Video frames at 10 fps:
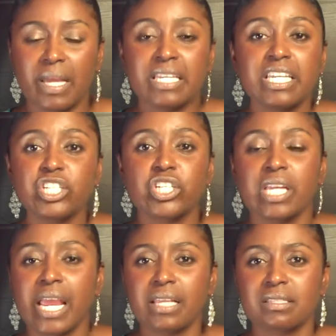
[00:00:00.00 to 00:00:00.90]

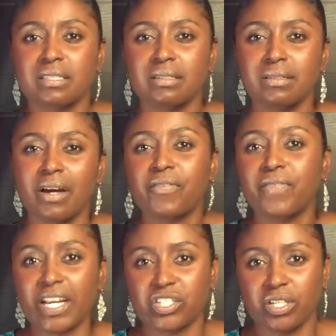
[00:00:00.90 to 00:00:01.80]
initiates
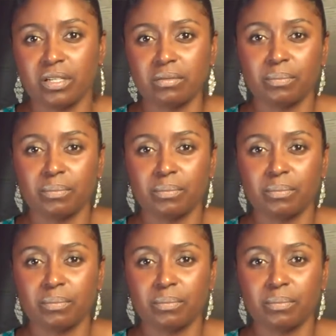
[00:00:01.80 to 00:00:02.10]
affection